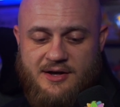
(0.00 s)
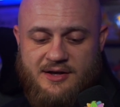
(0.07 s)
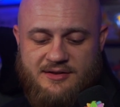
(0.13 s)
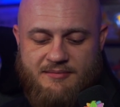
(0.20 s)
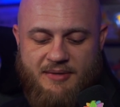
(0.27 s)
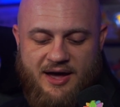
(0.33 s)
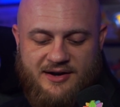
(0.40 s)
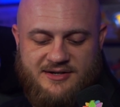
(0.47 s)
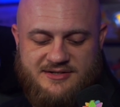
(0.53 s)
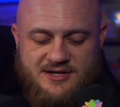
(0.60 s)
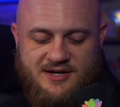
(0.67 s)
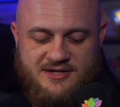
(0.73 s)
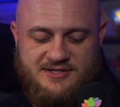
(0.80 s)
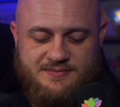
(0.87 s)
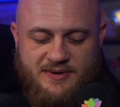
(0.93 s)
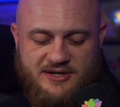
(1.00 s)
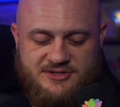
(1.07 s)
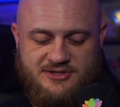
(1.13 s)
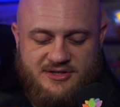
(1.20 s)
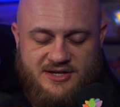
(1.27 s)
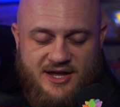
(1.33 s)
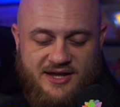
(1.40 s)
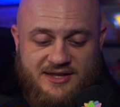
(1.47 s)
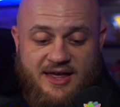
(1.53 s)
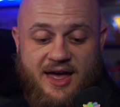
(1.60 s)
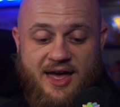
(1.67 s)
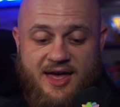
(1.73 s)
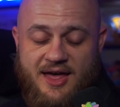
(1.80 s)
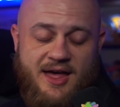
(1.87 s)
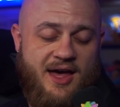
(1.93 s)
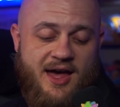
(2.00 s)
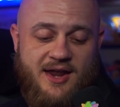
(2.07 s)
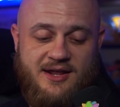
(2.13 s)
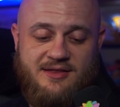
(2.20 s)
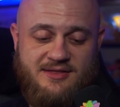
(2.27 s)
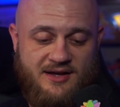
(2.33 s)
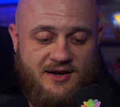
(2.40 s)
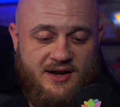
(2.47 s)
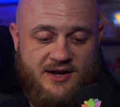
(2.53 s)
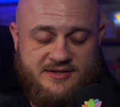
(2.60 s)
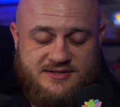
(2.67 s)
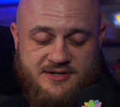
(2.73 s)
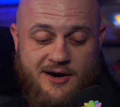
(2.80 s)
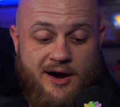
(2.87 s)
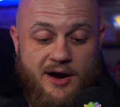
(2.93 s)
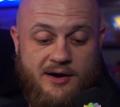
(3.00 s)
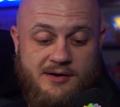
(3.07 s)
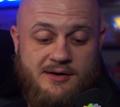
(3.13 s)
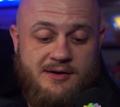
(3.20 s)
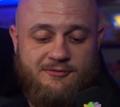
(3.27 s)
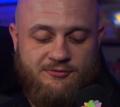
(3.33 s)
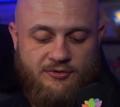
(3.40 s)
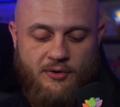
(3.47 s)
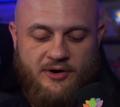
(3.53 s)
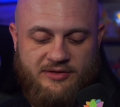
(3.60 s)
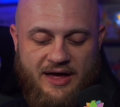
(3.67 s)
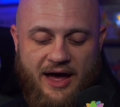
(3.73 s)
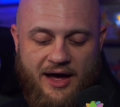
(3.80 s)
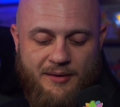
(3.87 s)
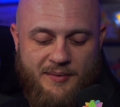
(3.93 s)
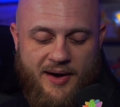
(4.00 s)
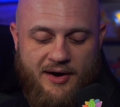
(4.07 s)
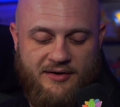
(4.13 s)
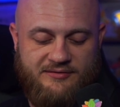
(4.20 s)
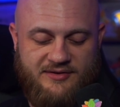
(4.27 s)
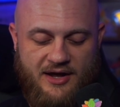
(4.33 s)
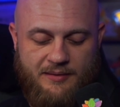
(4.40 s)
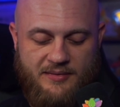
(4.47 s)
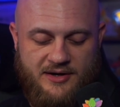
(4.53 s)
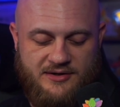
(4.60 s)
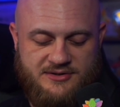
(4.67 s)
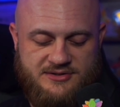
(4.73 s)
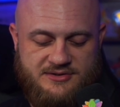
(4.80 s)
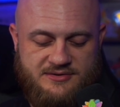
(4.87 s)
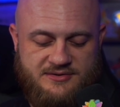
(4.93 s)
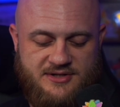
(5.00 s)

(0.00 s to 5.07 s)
The Magneton especially. I can't hit anything next turn for that amount of damage.